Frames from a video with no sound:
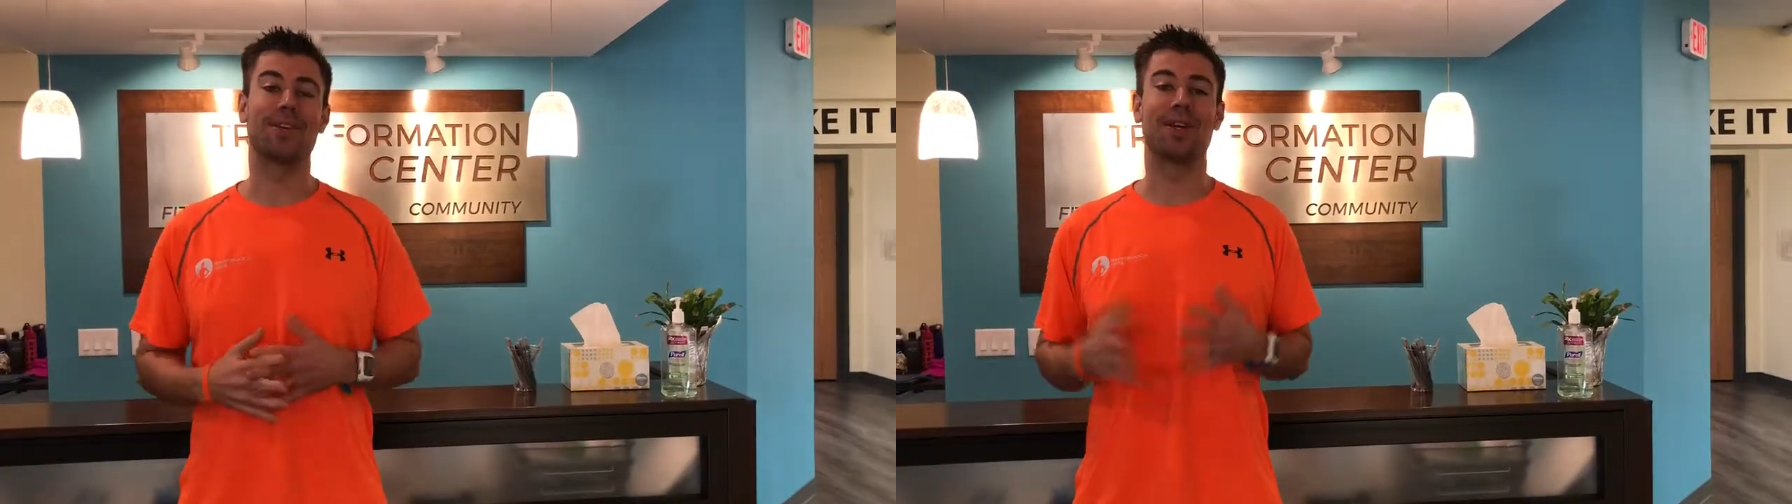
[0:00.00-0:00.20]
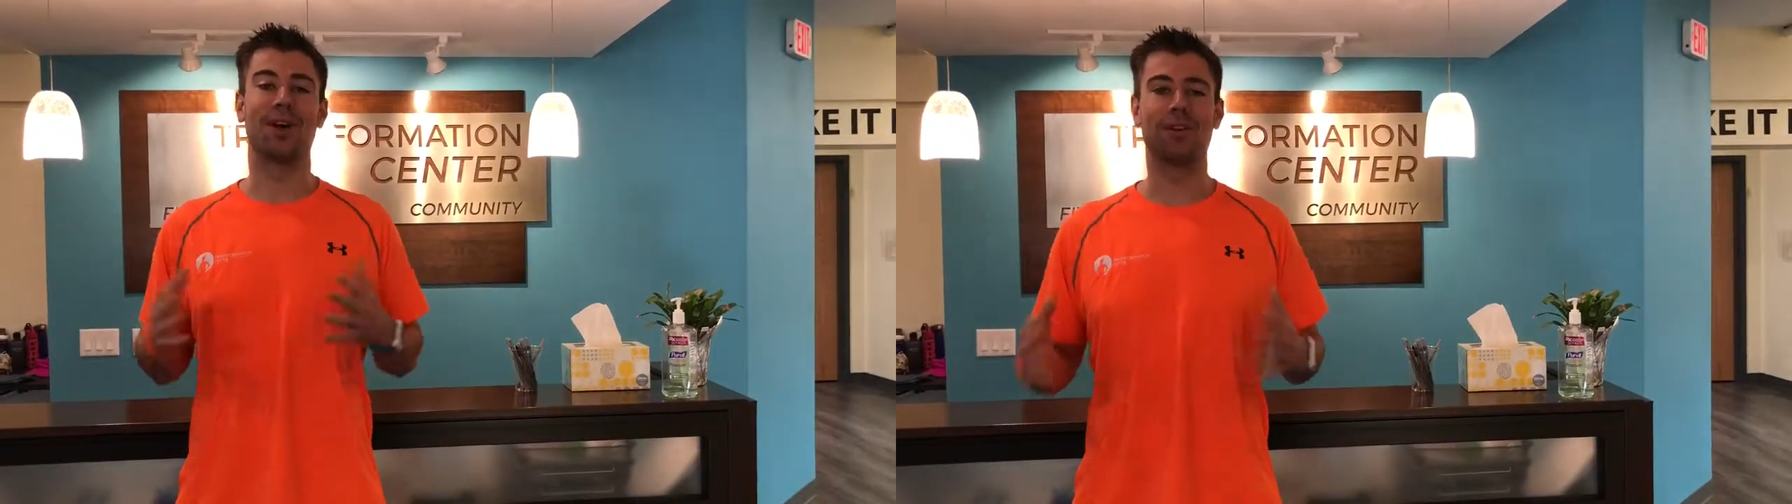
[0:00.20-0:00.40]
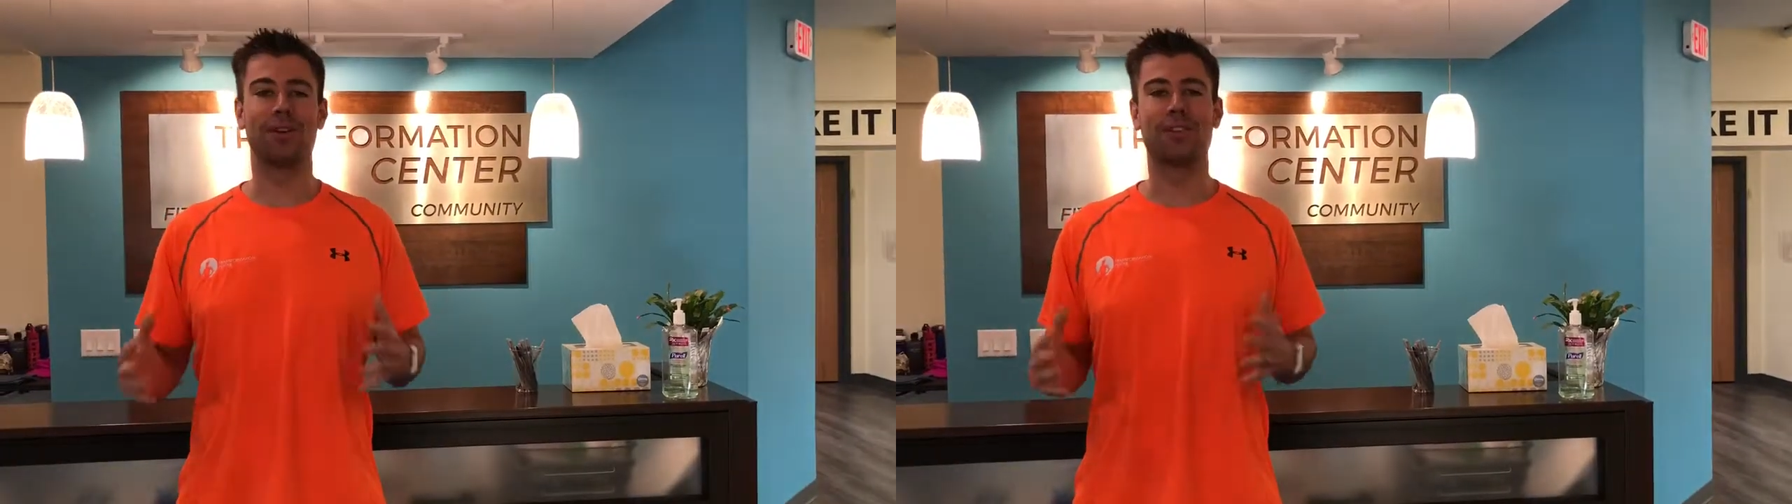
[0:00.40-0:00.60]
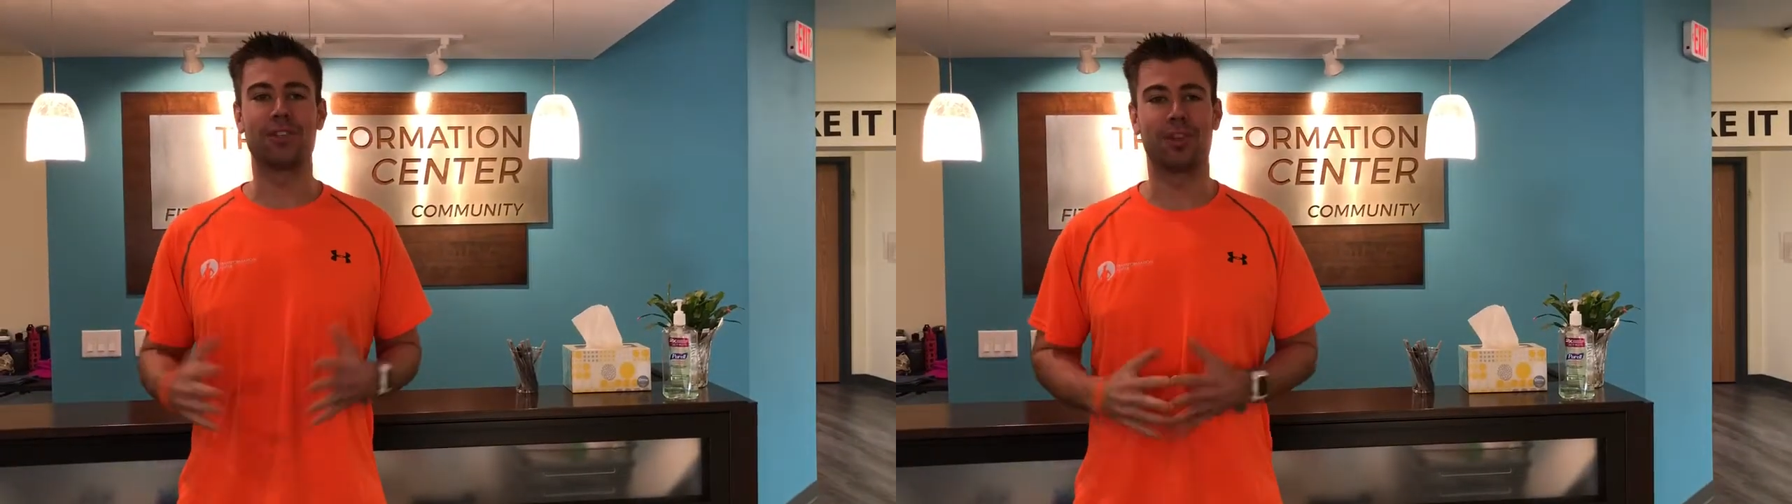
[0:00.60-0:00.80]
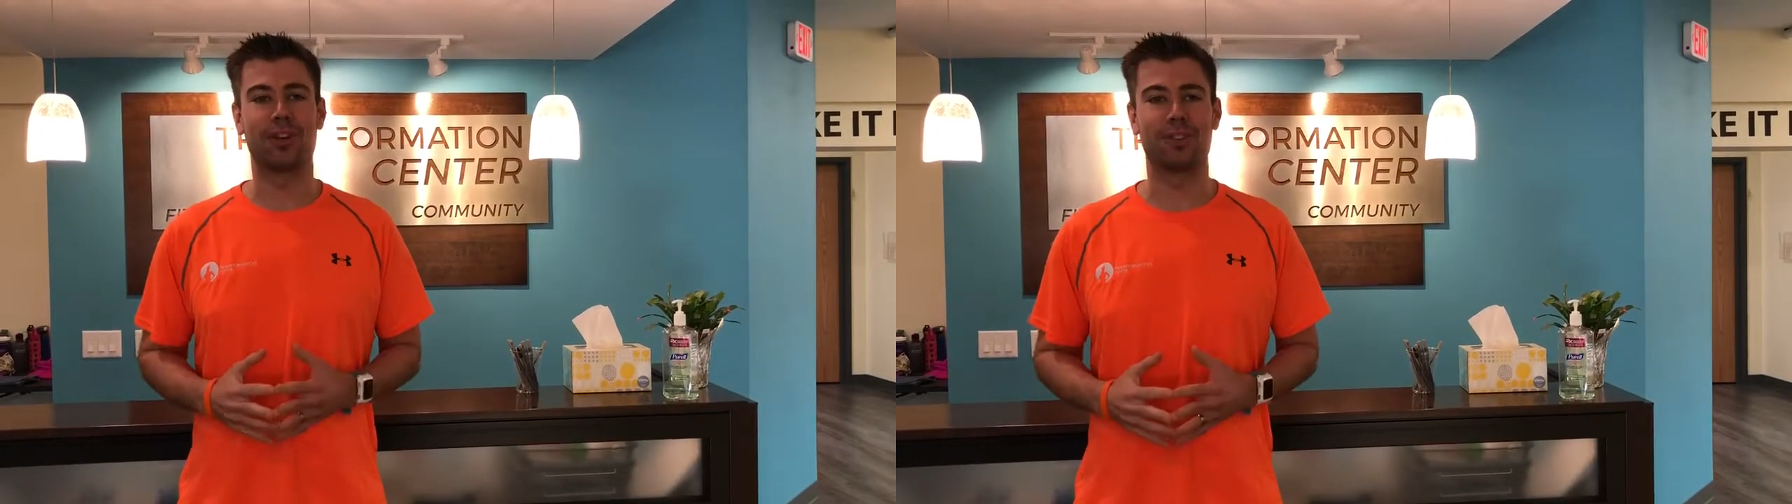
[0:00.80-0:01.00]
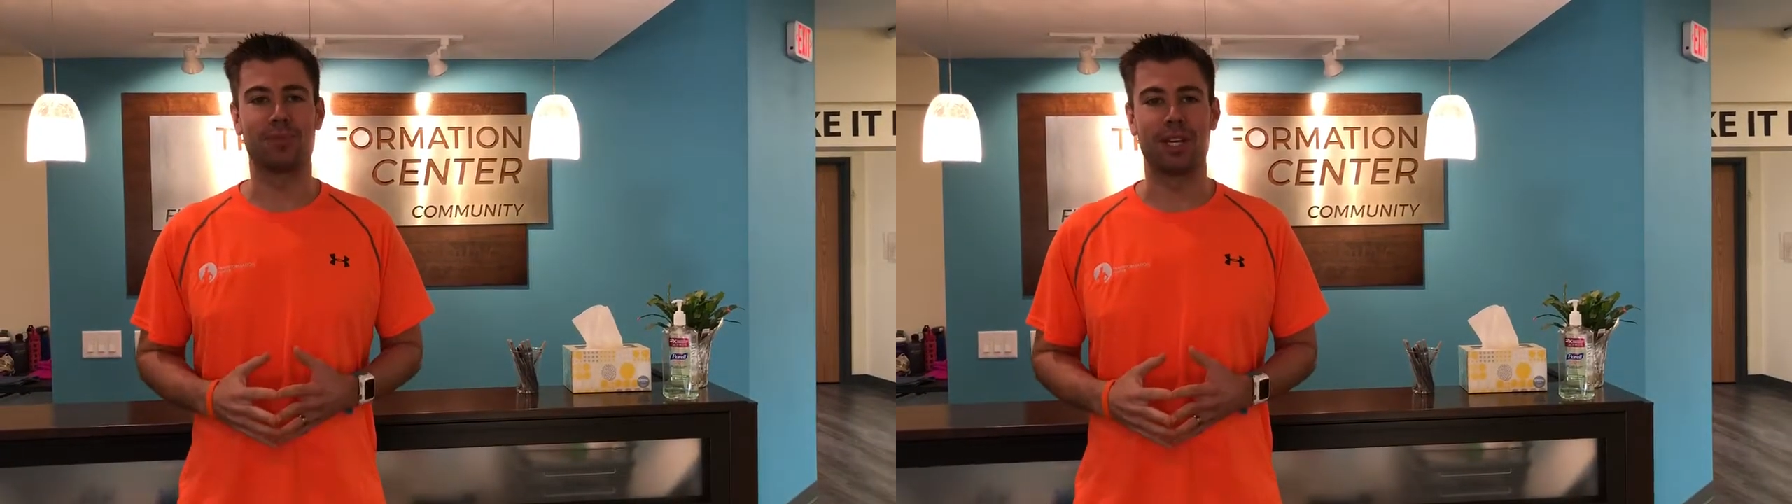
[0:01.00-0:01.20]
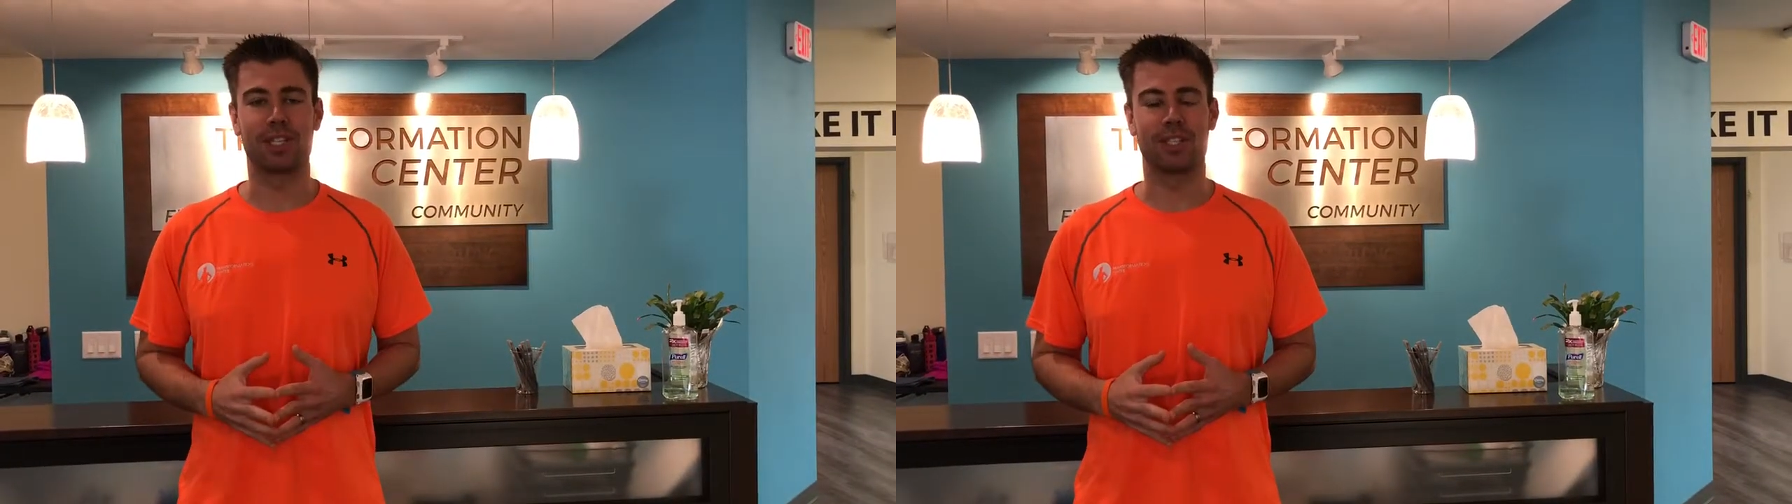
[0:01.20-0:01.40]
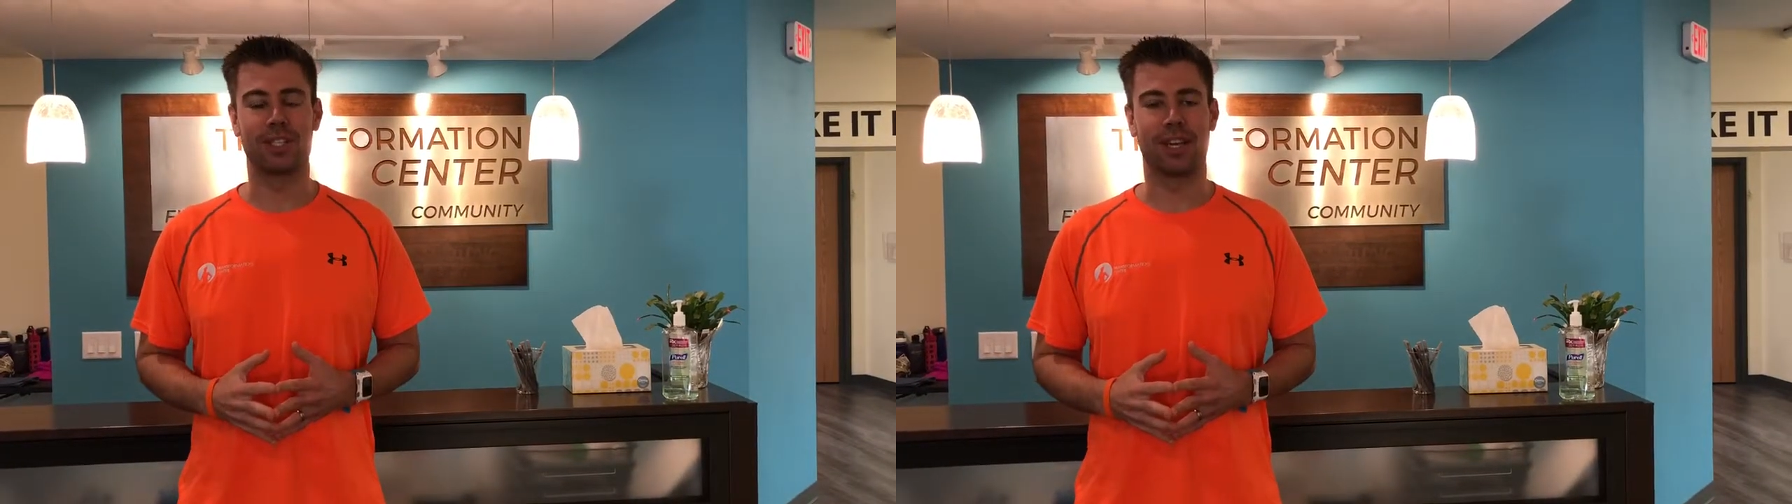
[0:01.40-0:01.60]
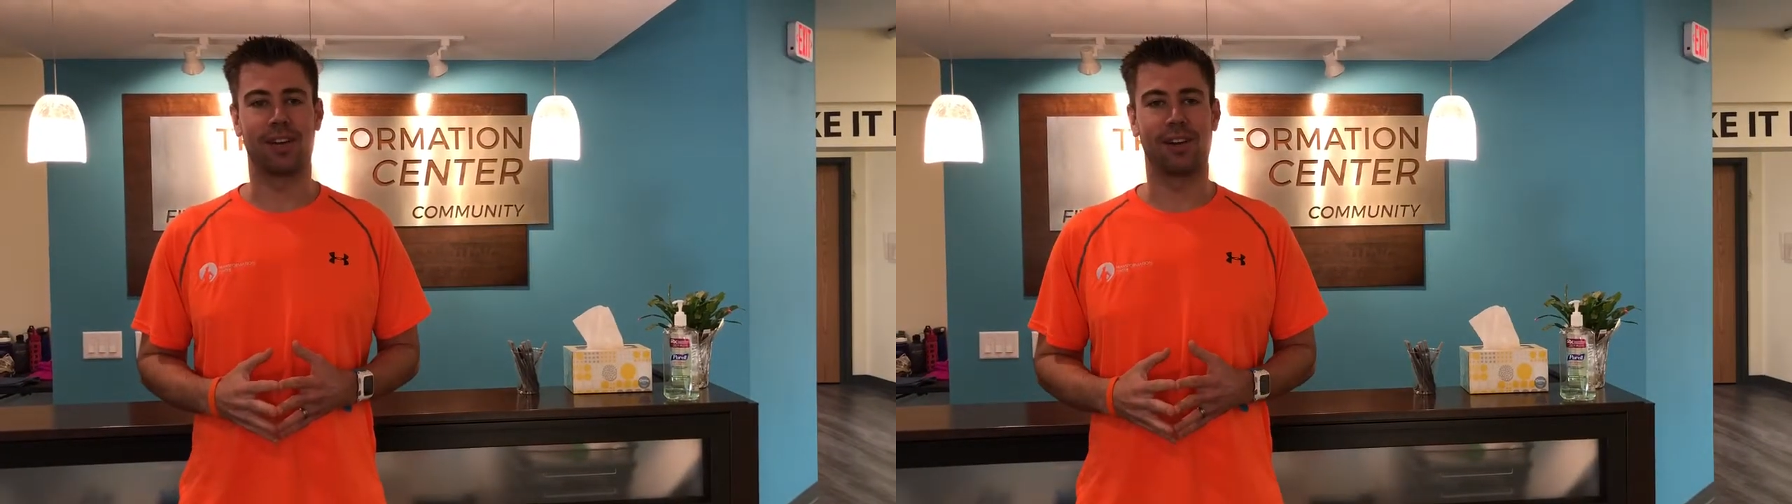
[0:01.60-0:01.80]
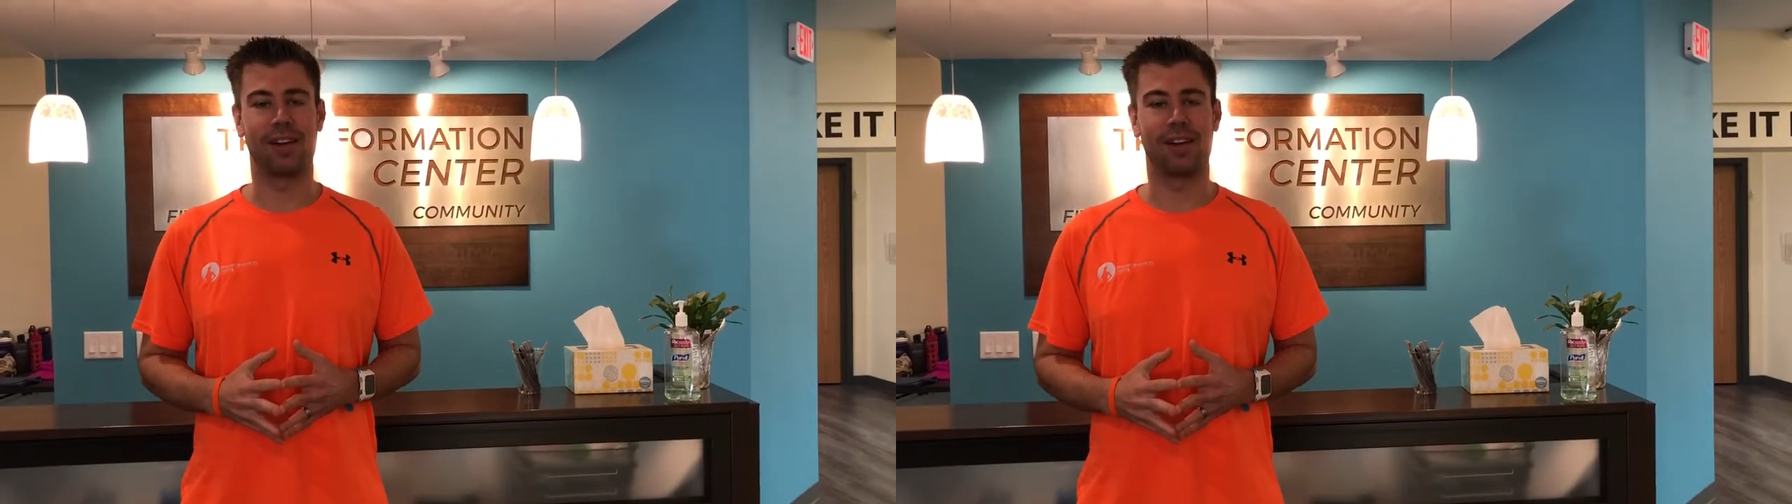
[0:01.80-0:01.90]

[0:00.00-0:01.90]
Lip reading: the owner of the Transformation Center,